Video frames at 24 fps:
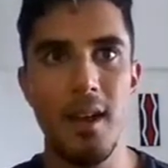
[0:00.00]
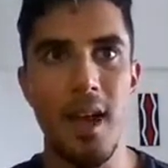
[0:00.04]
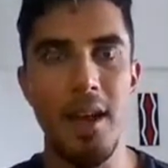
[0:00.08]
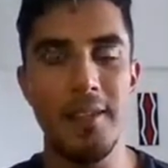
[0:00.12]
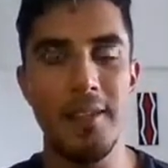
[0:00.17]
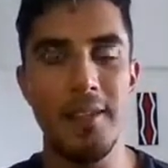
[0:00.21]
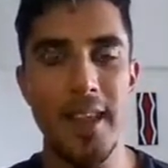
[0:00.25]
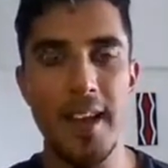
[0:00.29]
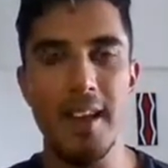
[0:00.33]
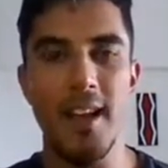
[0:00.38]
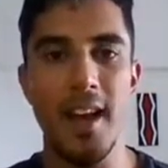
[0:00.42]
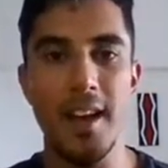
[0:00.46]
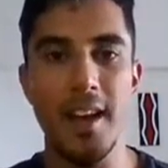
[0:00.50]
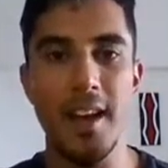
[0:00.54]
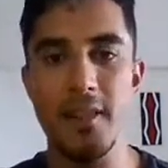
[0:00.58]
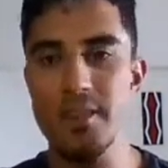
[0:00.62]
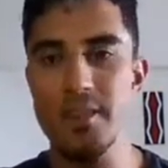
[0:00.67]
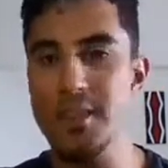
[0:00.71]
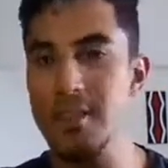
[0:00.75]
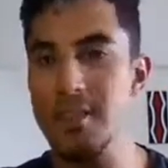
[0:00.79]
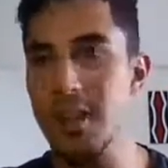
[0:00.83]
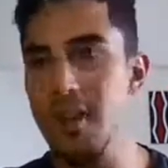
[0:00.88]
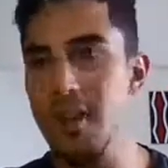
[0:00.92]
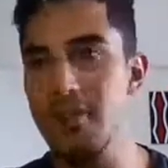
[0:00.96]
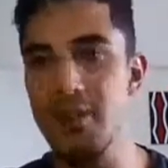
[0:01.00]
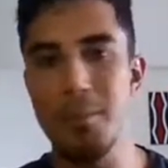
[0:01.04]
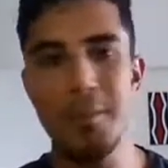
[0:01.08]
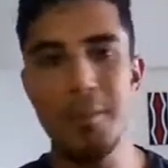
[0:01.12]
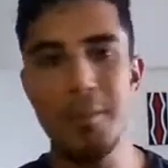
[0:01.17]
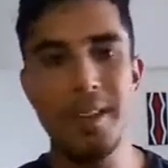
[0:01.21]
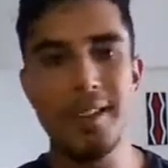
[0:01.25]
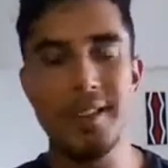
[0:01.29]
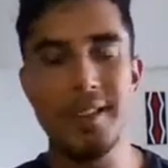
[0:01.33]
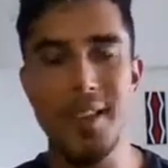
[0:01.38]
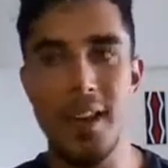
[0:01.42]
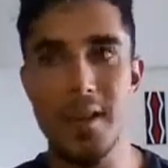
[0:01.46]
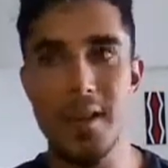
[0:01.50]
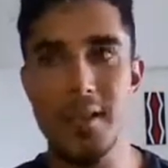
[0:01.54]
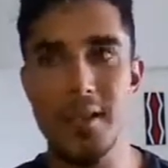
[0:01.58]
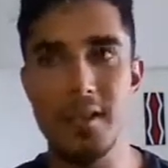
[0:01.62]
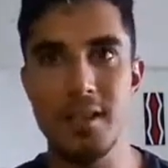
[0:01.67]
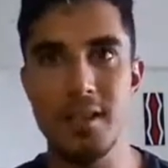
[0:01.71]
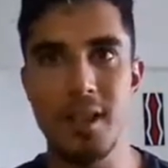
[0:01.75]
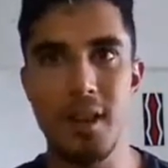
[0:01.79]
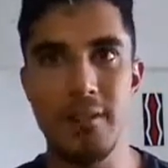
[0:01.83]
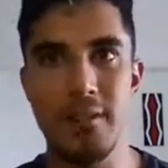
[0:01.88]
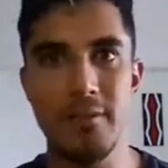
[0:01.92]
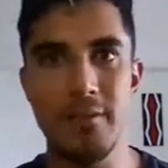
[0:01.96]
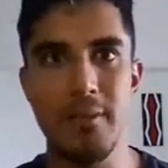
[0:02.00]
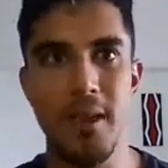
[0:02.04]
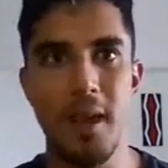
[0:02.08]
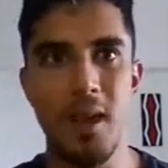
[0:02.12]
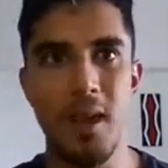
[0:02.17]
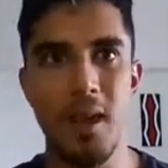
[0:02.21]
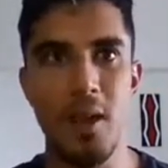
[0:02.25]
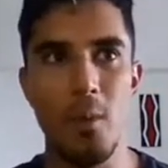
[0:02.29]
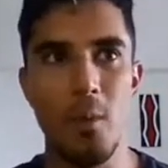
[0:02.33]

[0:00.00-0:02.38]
and that kind of stuff, or MGTOW stuff,